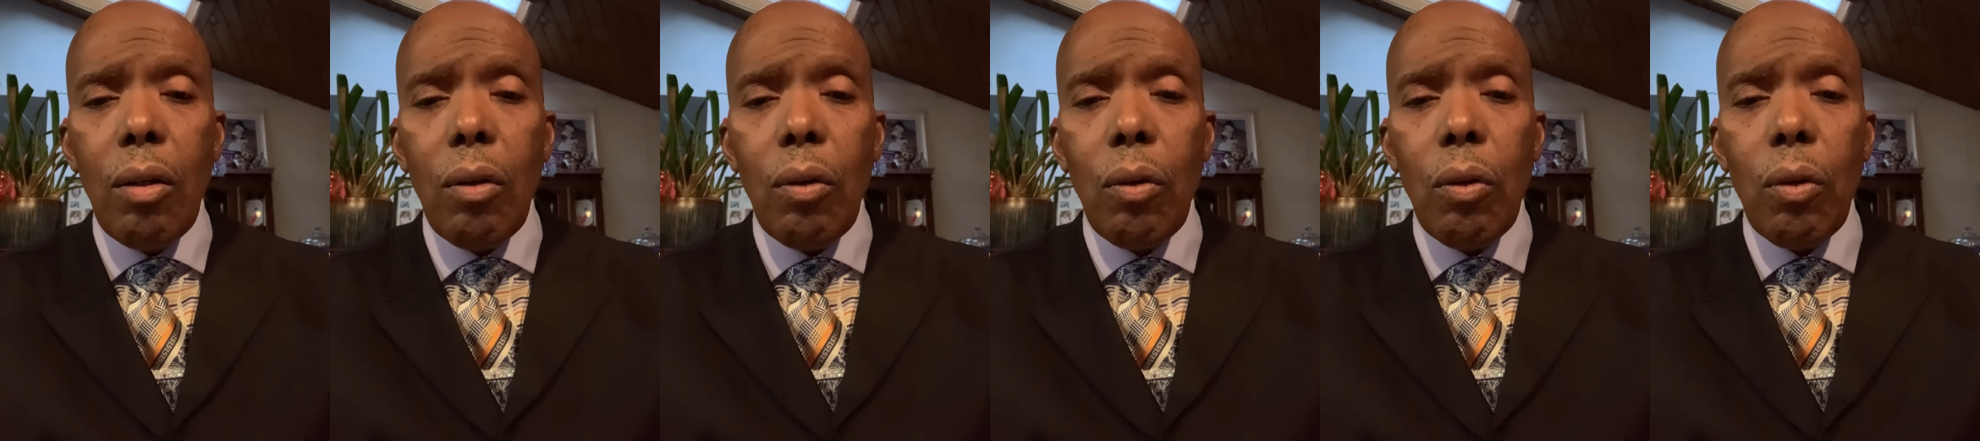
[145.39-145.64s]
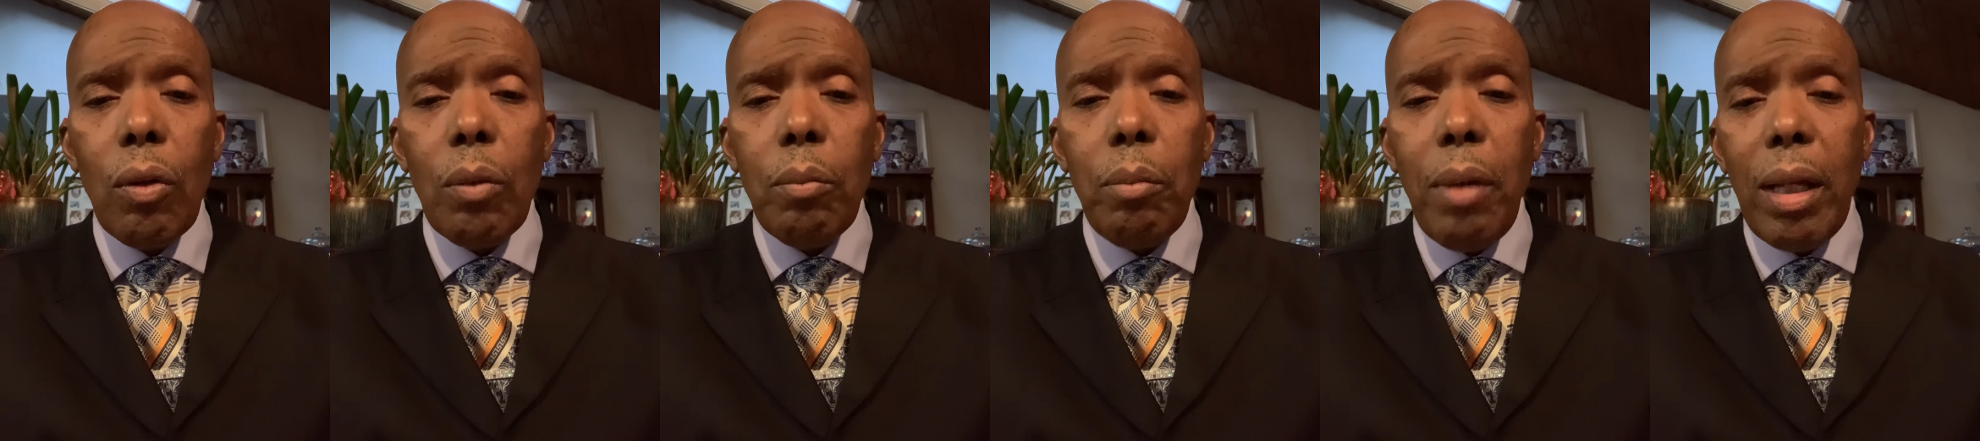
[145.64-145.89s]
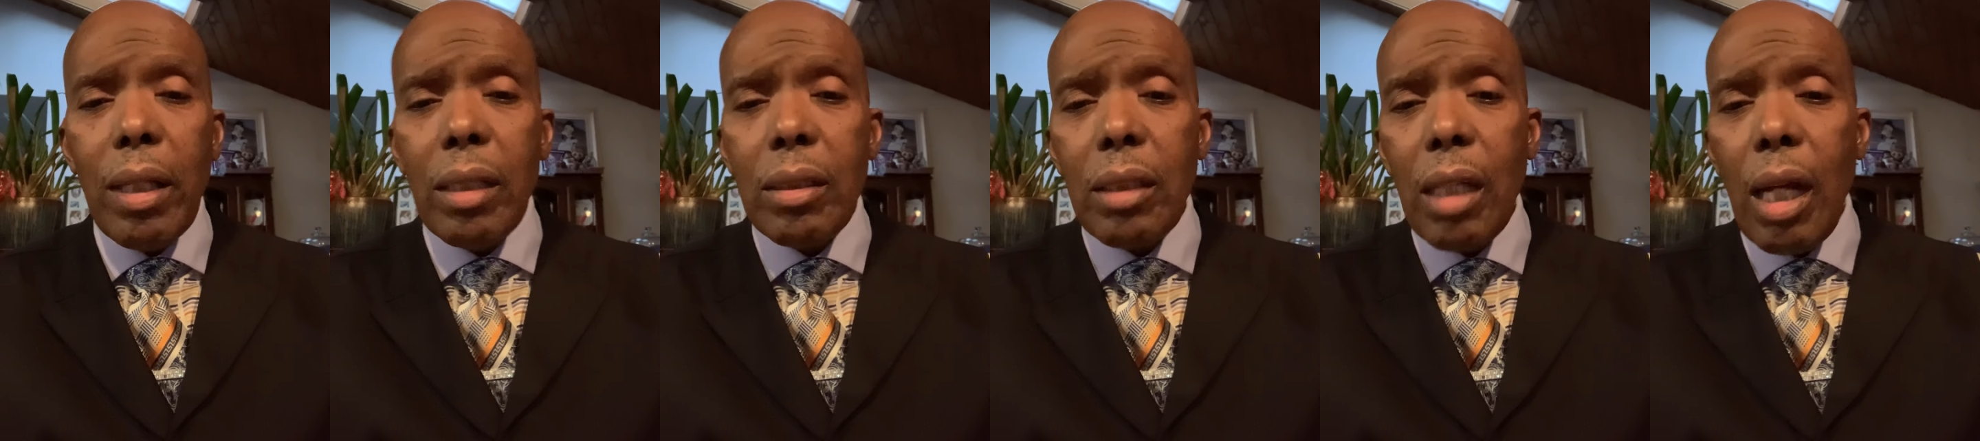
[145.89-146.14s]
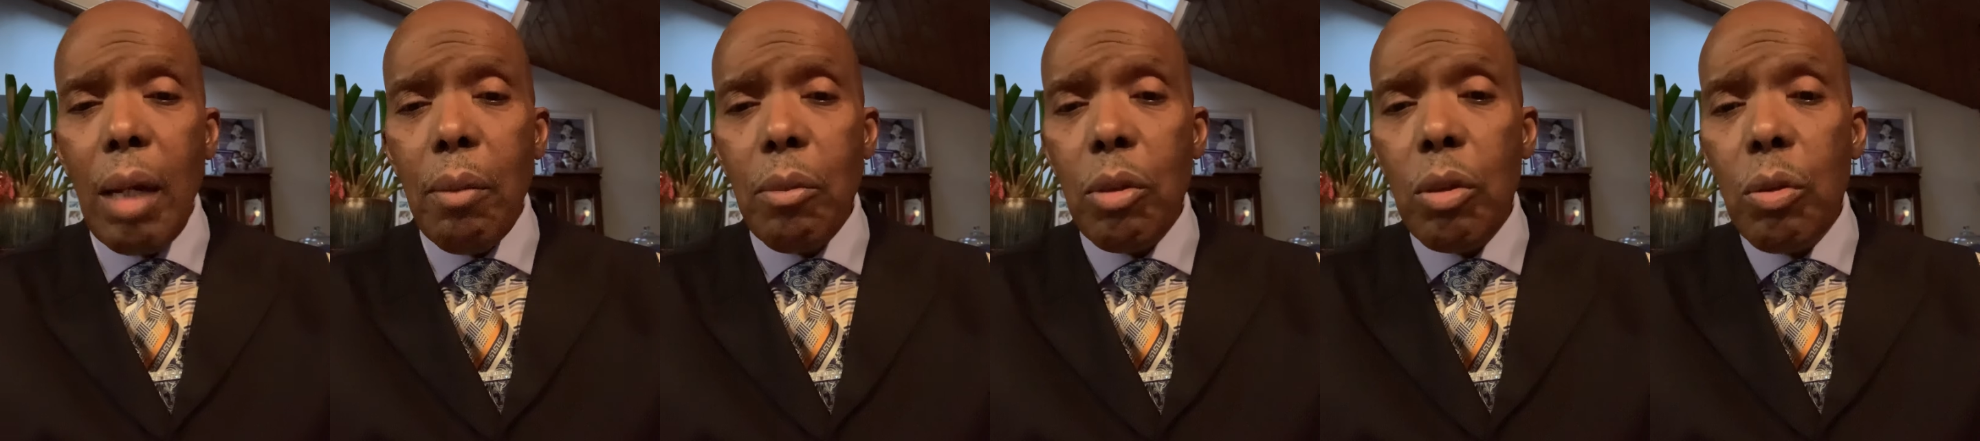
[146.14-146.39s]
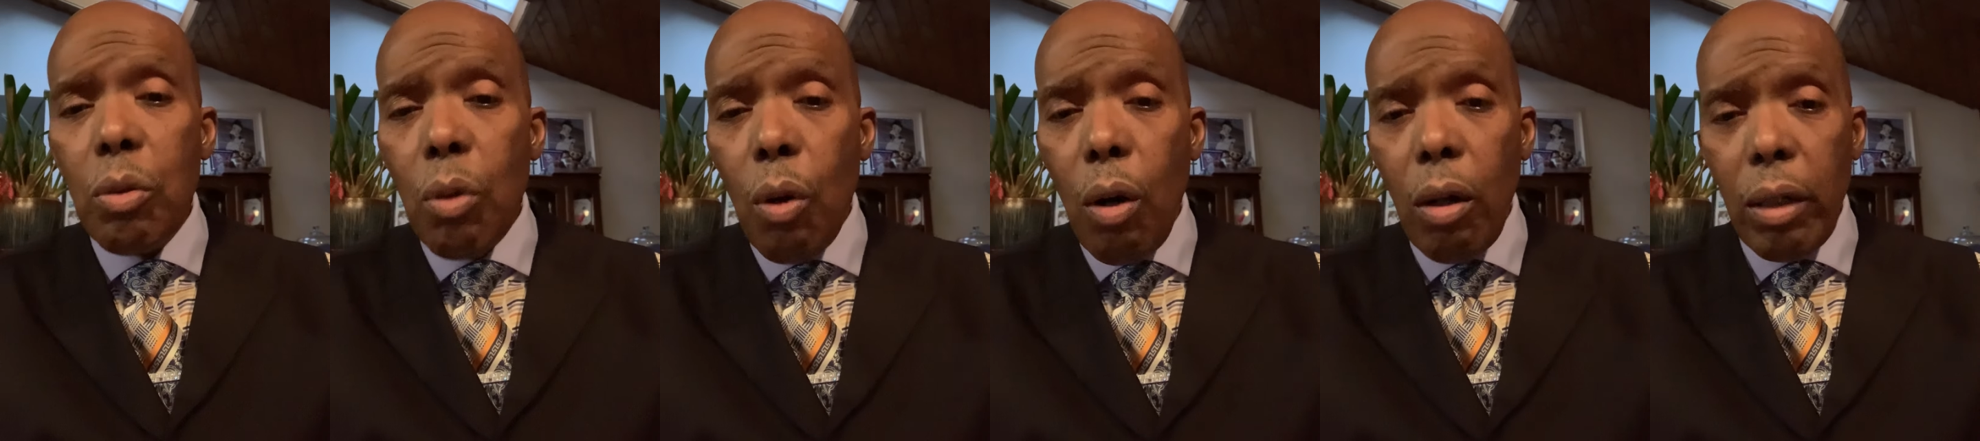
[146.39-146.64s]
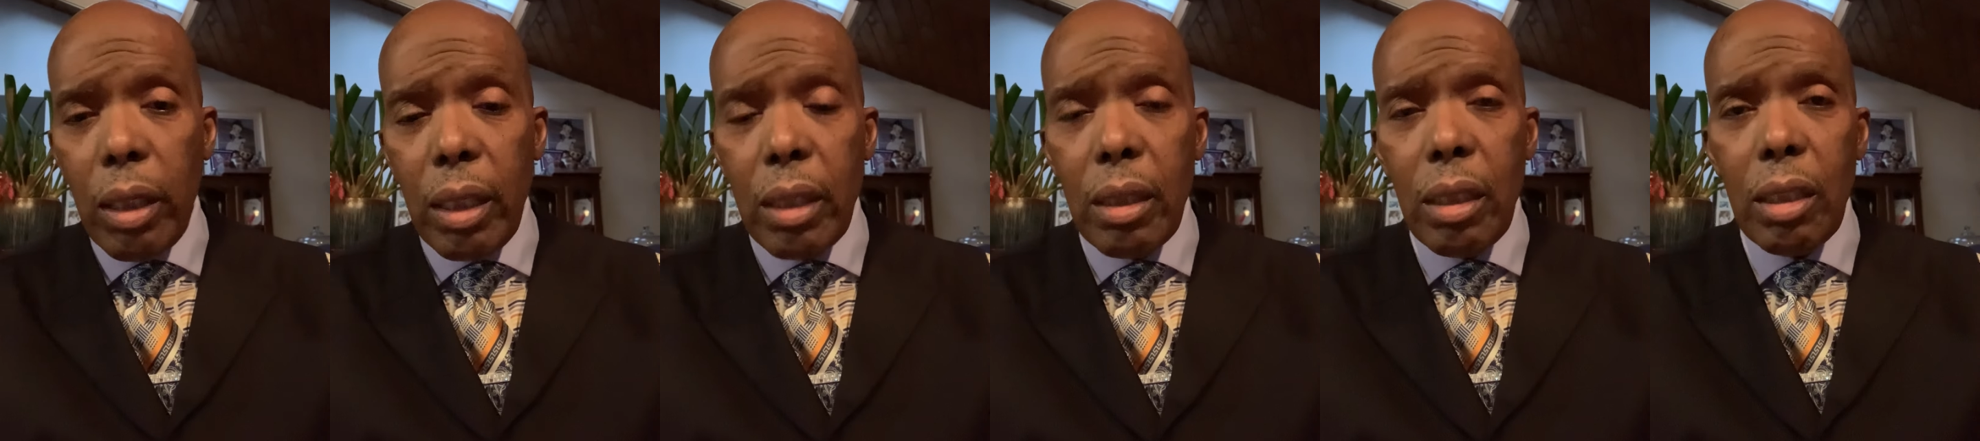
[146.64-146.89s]
or by the time you
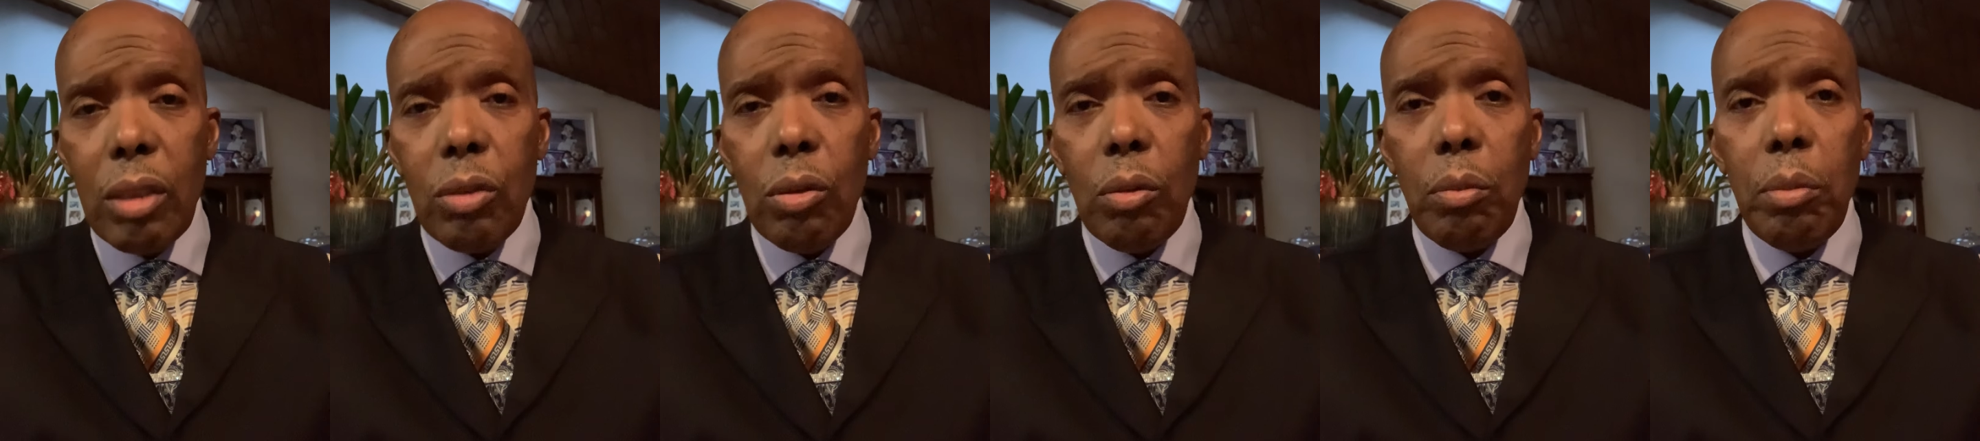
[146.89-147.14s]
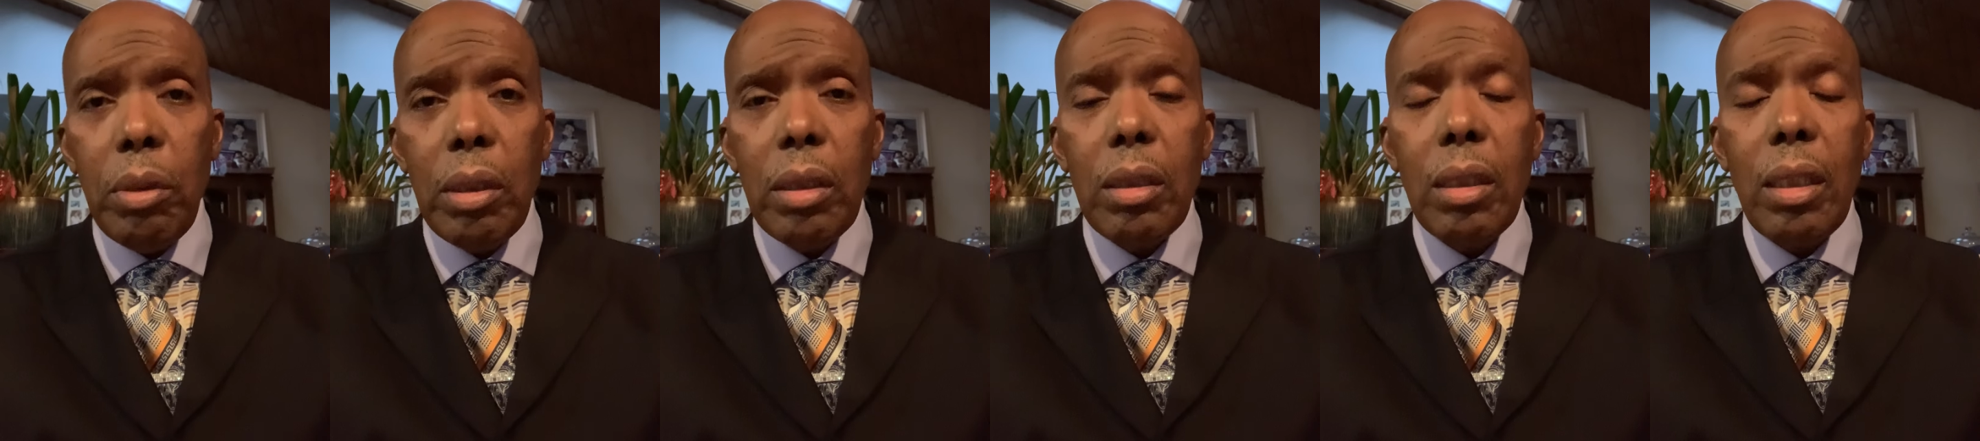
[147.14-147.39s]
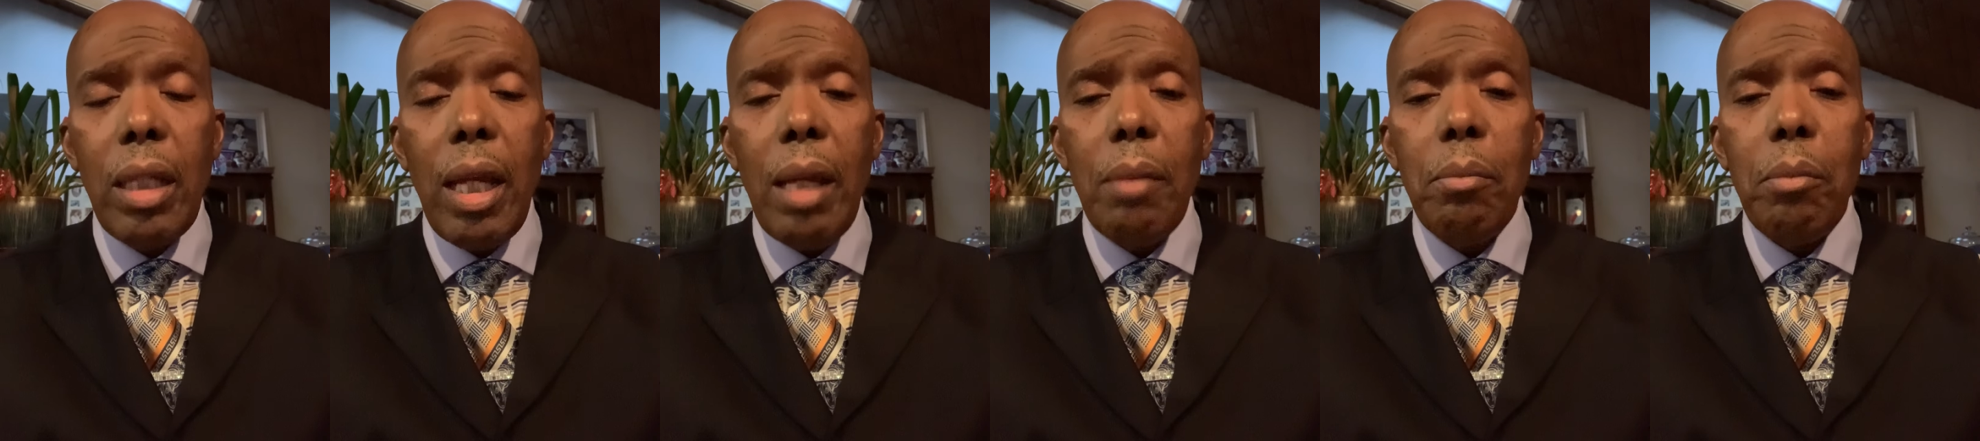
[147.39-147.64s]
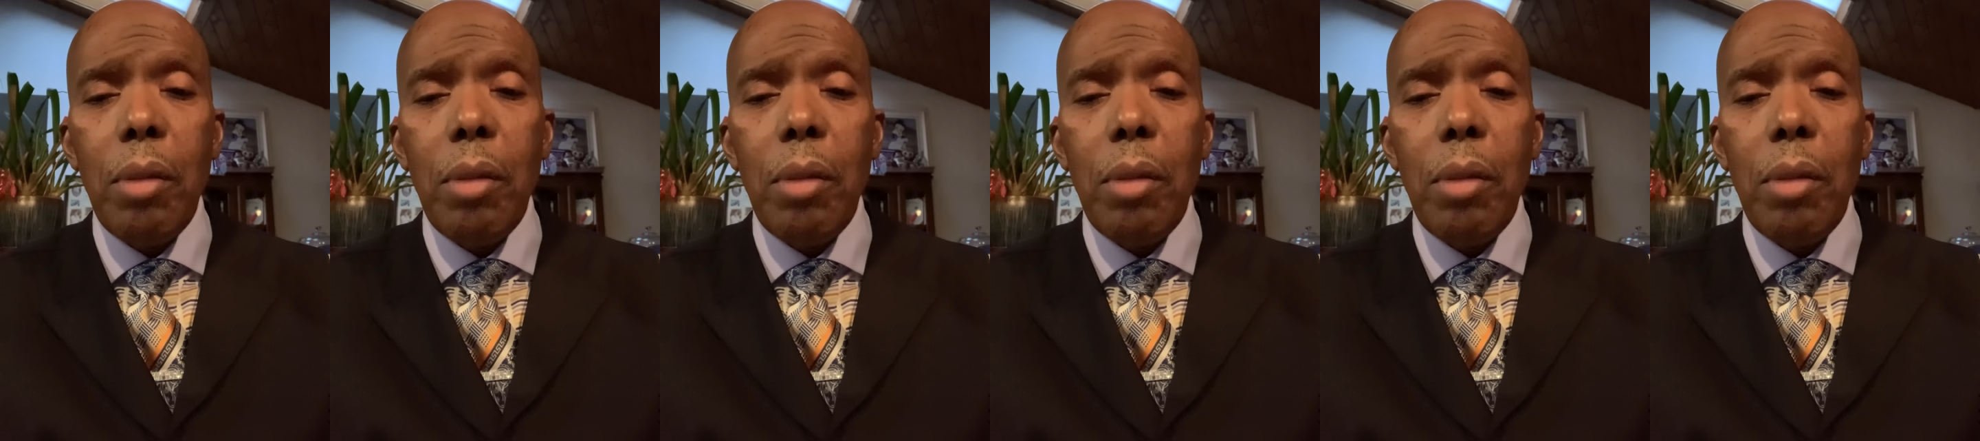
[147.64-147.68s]
all get this, will be today,